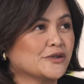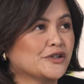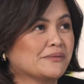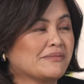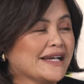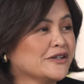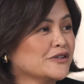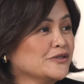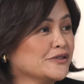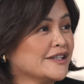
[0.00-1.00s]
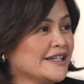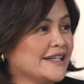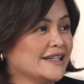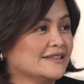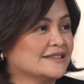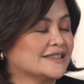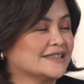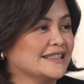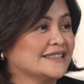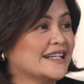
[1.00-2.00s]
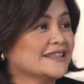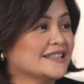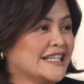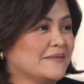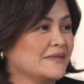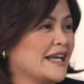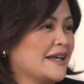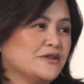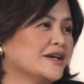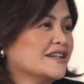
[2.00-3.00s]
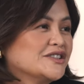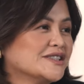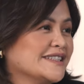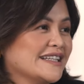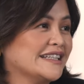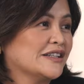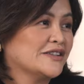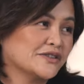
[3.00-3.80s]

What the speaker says: your micronutrients is not the same. You cannot just get it in an